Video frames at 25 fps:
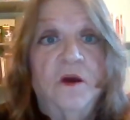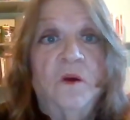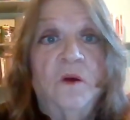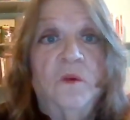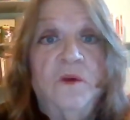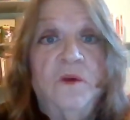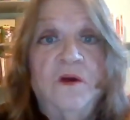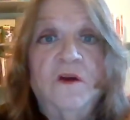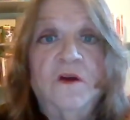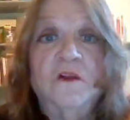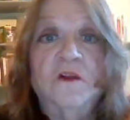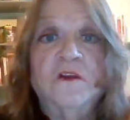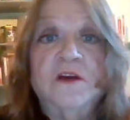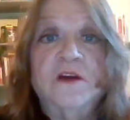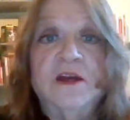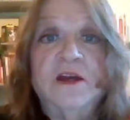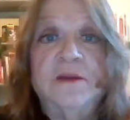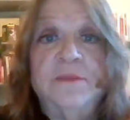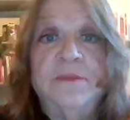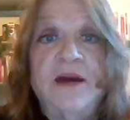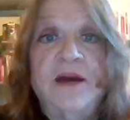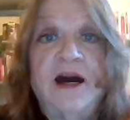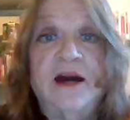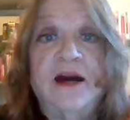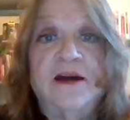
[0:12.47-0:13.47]
we are looking
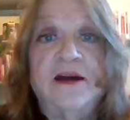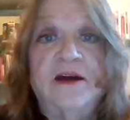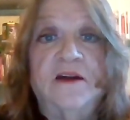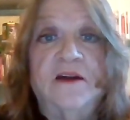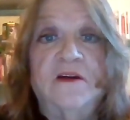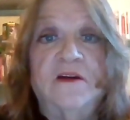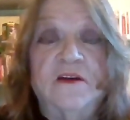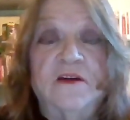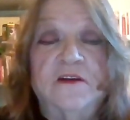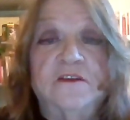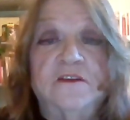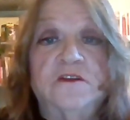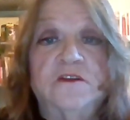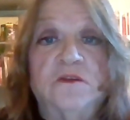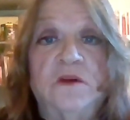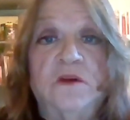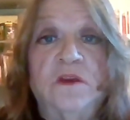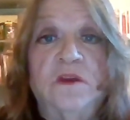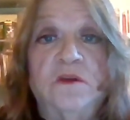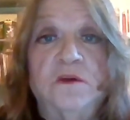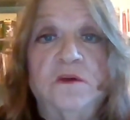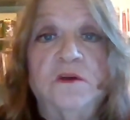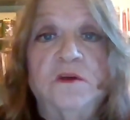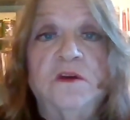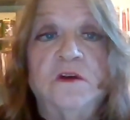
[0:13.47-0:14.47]
back at our history
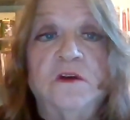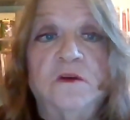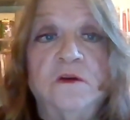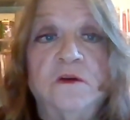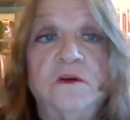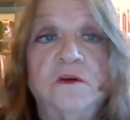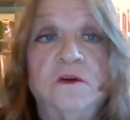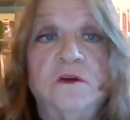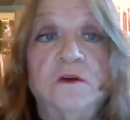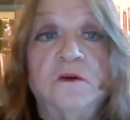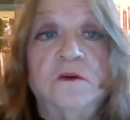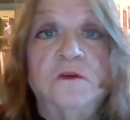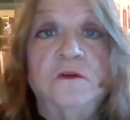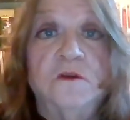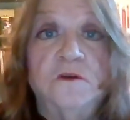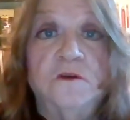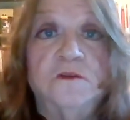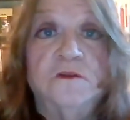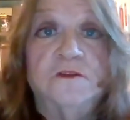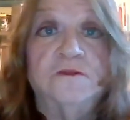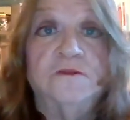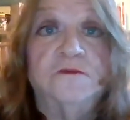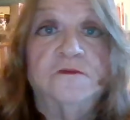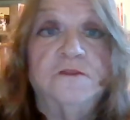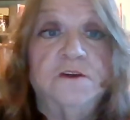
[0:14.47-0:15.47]
through UU
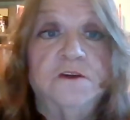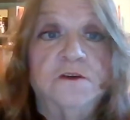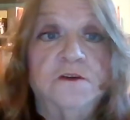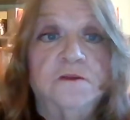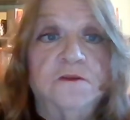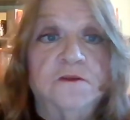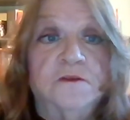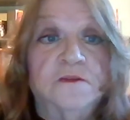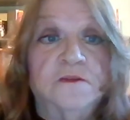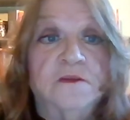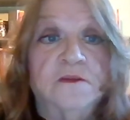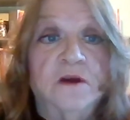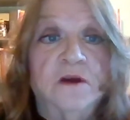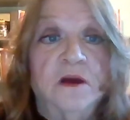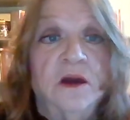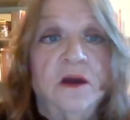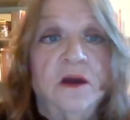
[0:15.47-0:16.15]
News and Views.